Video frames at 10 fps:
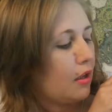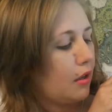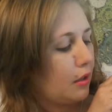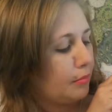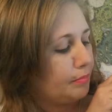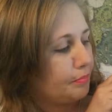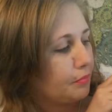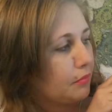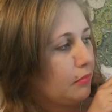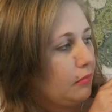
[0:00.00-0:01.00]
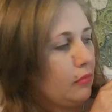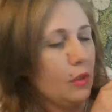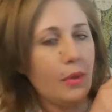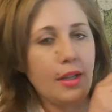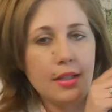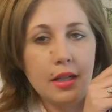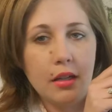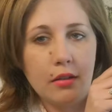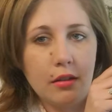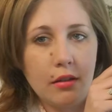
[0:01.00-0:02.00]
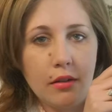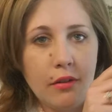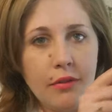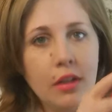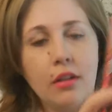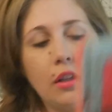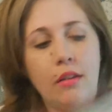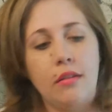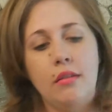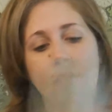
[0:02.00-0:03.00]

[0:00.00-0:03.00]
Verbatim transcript: Um, we had a ton of uh, fun looking